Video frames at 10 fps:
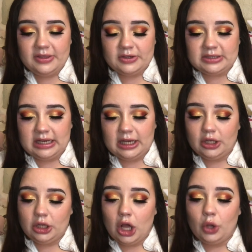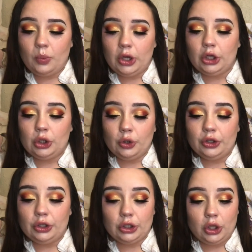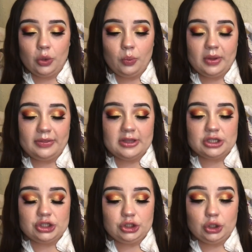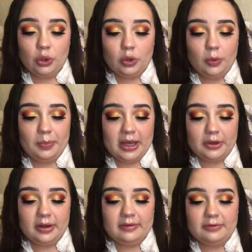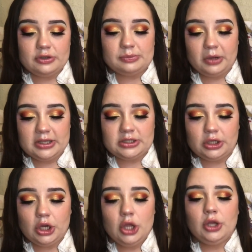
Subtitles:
your skin in long-wearing golden glow with this cocoa powder infused bronzer